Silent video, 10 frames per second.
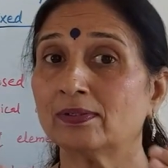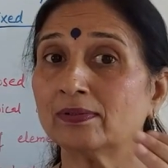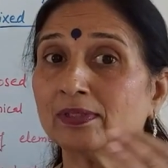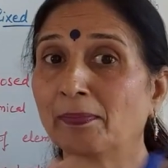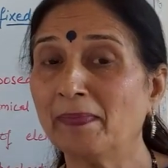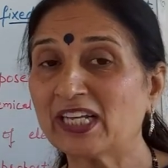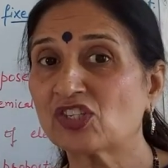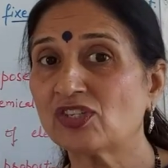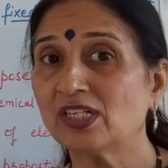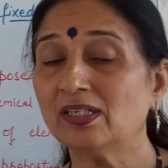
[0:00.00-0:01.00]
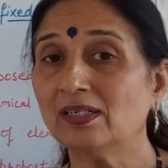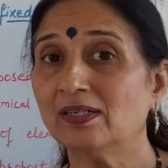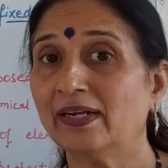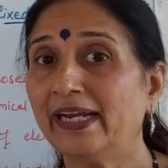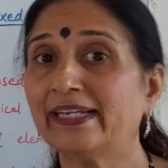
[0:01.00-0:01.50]
the mixture,
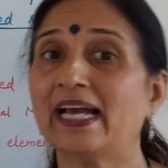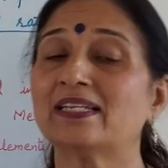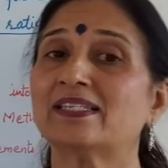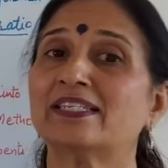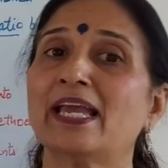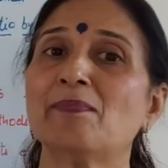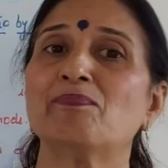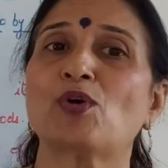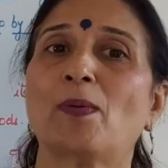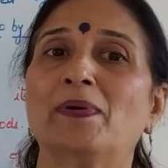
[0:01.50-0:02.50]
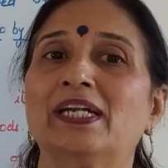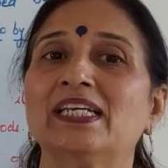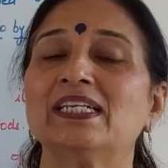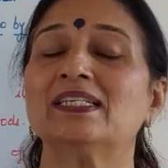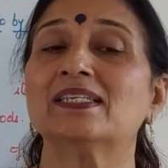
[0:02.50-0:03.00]
it has same
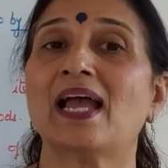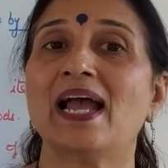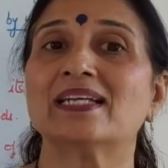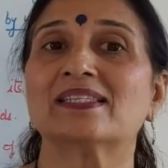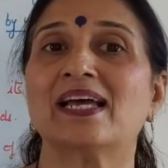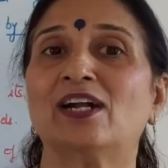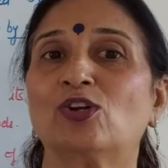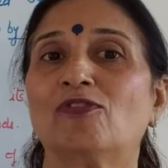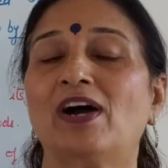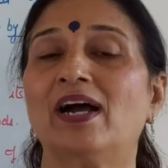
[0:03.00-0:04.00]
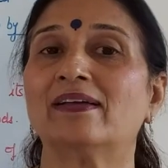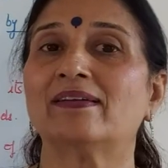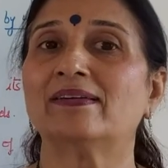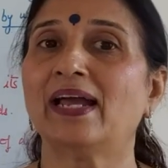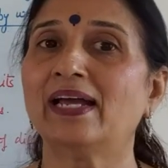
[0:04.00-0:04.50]
properties as that of
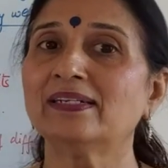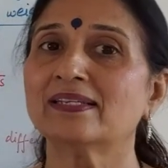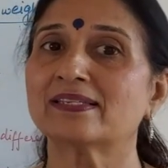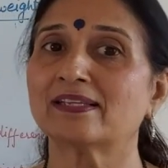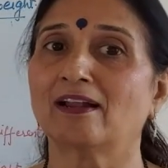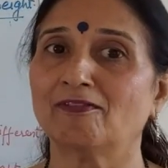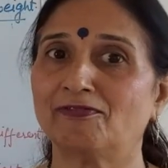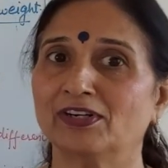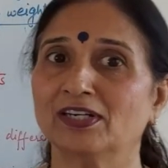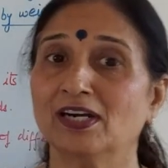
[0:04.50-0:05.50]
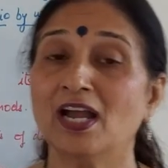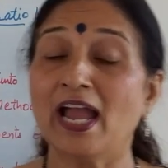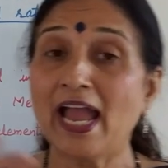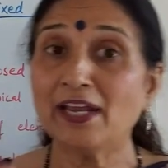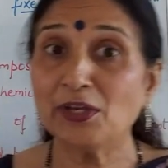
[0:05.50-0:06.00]
iron and sulfur.
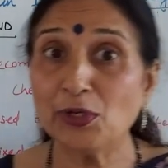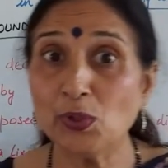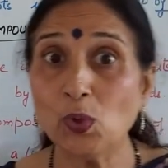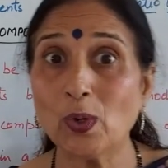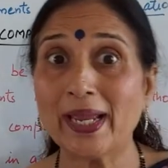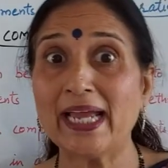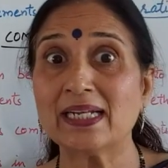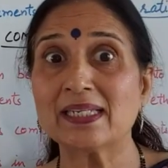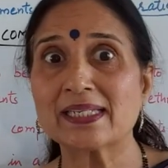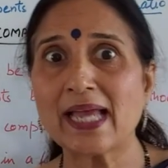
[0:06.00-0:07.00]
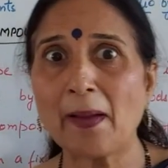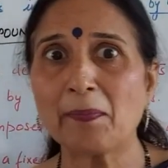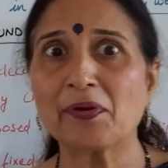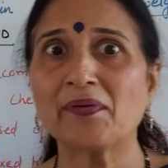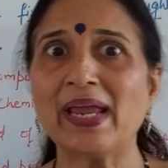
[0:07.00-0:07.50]
And you can
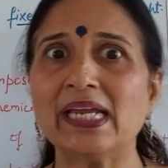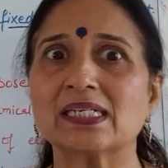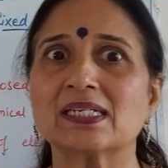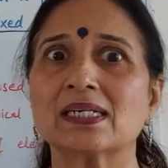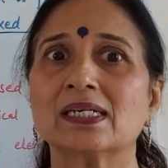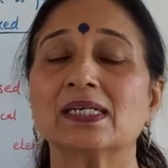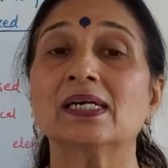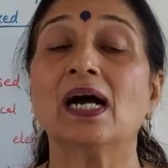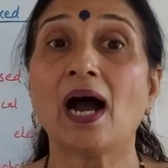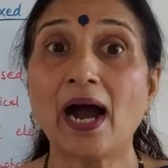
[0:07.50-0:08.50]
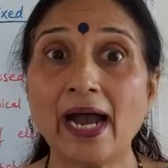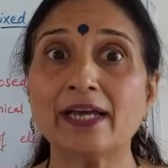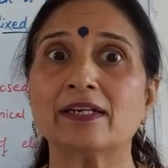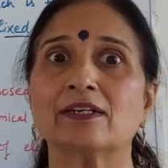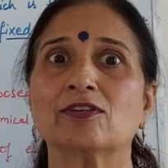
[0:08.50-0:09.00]
separate
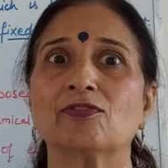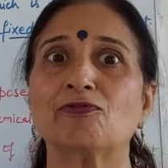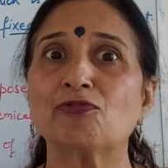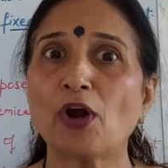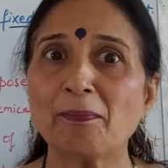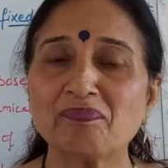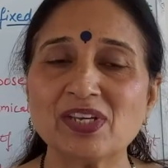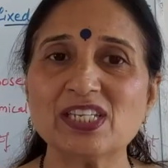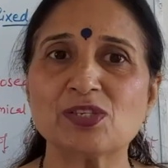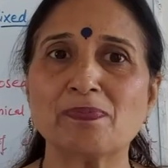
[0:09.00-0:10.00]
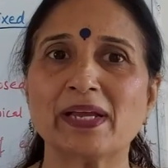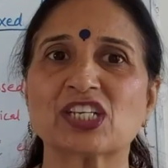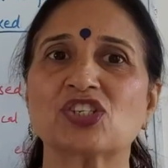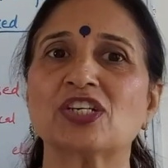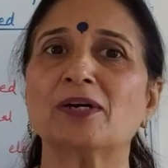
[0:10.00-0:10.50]
iron from this
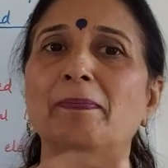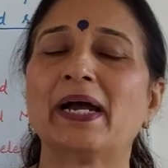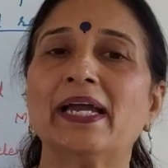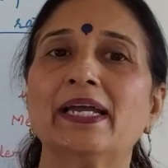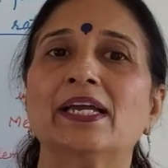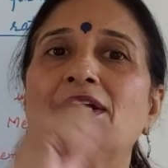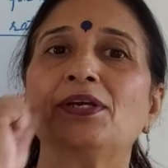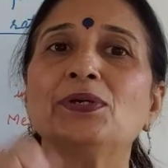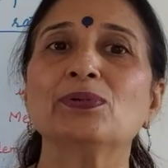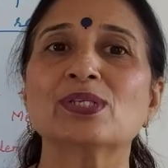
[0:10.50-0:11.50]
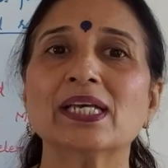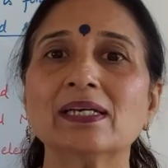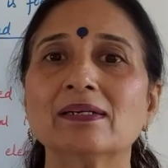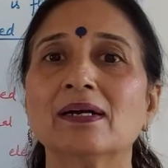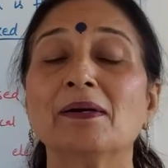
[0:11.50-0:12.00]
mixture by using
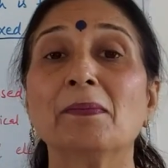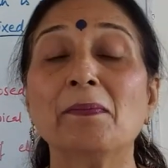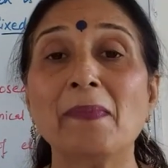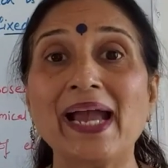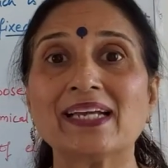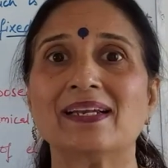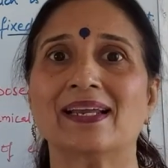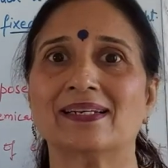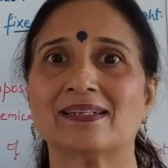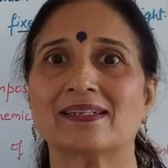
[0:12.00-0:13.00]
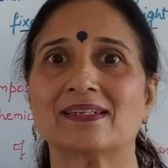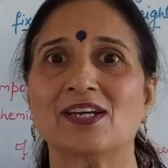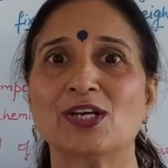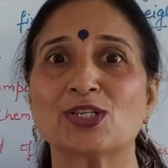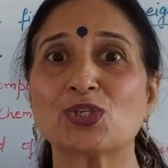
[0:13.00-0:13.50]
magnet.
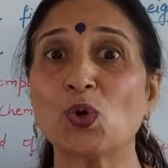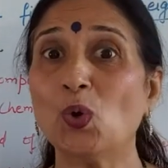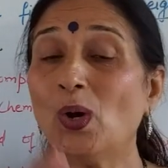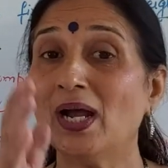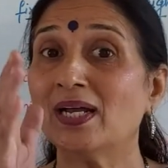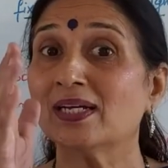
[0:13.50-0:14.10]
So,